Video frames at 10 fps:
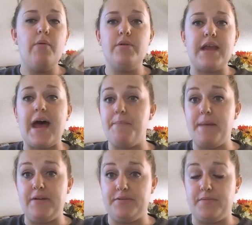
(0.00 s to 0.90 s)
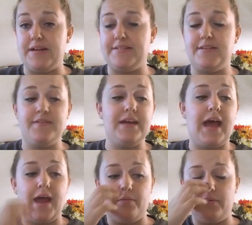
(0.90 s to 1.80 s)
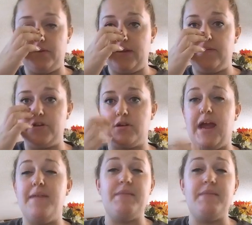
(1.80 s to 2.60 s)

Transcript: won't not melt the rest of it. I will give it a try,